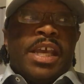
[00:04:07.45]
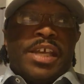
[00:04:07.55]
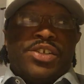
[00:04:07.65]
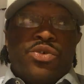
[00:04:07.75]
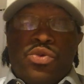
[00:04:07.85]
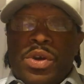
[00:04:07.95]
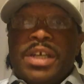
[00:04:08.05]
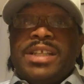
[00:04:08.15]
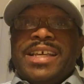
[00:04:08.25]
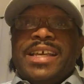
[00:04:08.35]
as
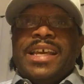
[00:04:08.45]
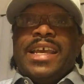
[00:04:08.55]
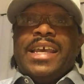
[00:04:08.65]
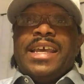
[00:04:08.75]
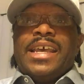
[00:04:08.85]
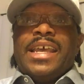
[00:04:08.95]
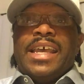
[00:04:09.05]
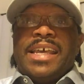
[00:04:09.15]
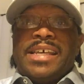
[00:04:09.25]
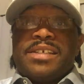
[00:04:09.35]
quickly
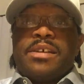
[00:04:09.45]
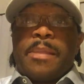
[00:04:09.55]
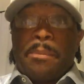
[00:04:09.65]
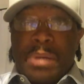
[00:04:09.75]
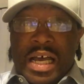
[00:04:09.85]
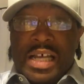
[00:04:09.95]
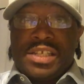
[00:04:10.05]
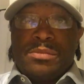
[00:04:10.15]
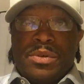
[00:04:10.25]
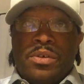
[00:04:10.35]
as
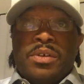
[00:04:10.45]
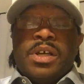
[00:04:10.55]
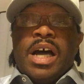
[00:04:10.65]
possible.